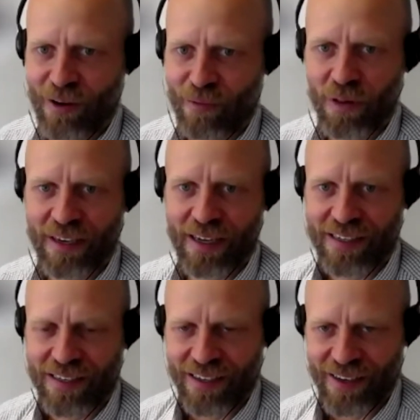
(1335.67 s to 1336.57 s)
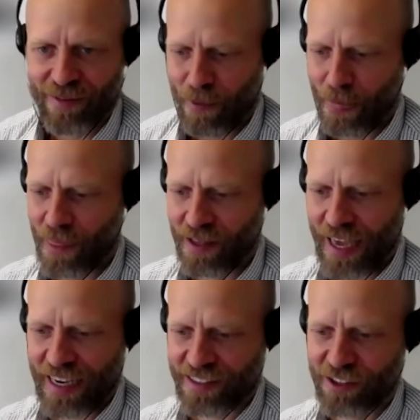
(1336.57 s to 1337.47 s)
we'll get
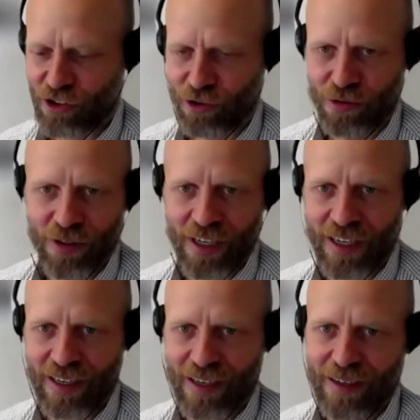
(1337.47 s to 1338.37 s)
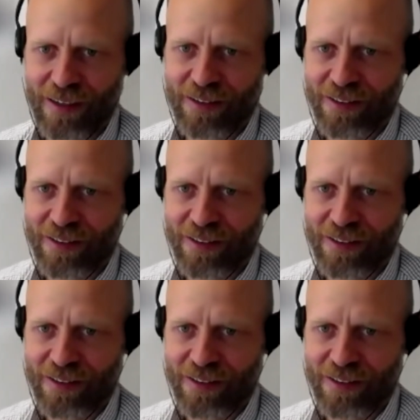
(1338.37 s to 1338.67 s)
access to